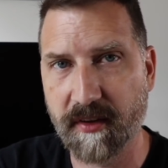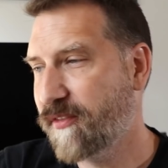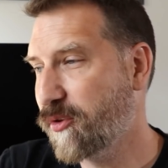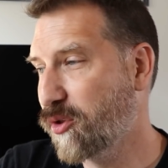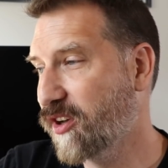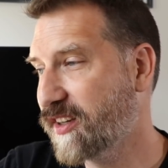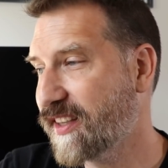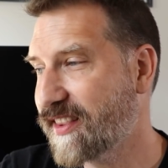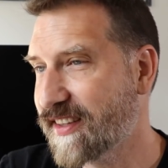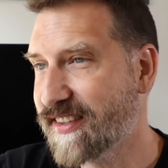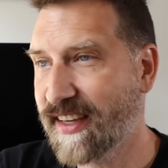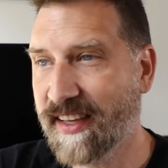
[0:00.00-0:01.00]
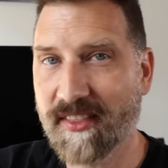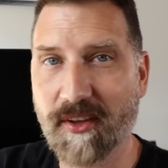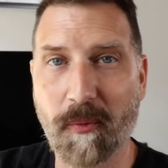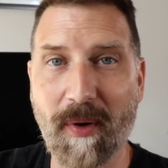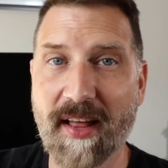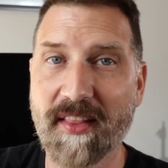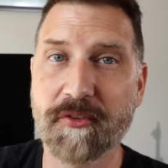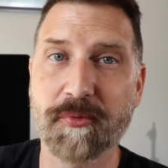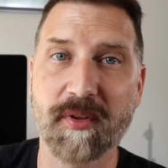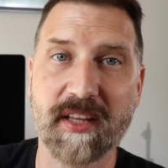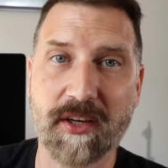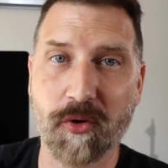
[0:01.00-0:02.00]
If you looked at this thing and thought, wow, that's
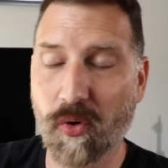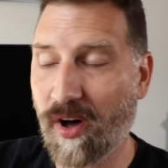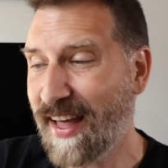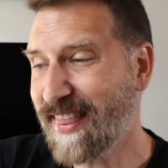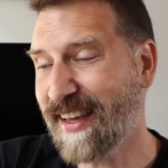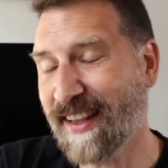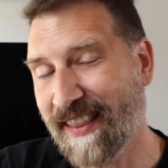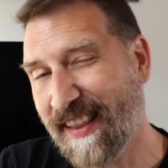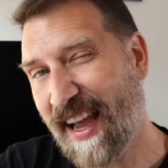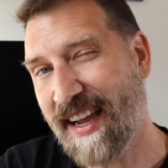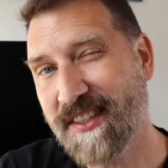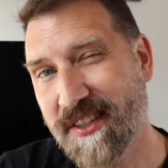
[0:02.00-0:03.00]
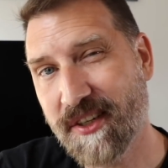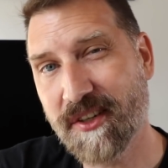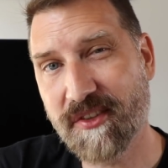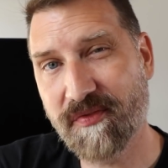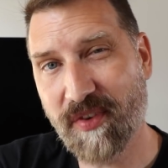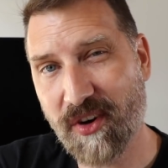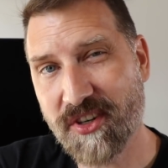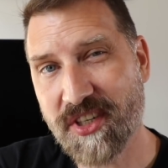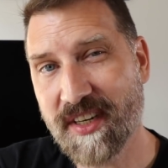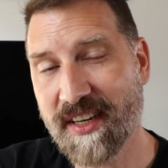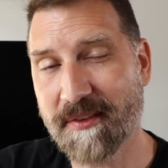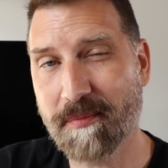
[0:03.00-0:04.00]
really cool, I think last year's
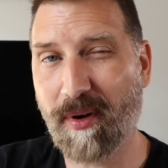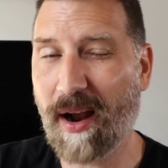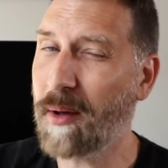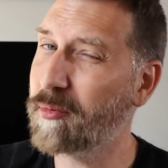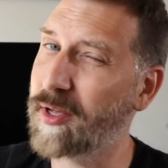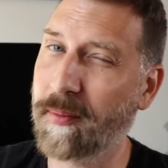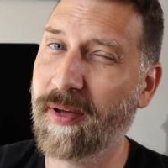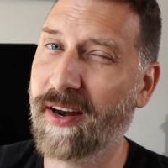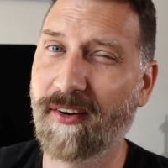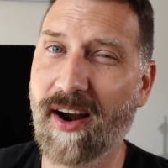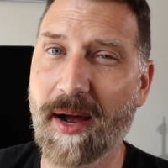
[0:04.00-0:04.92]
version is probably a better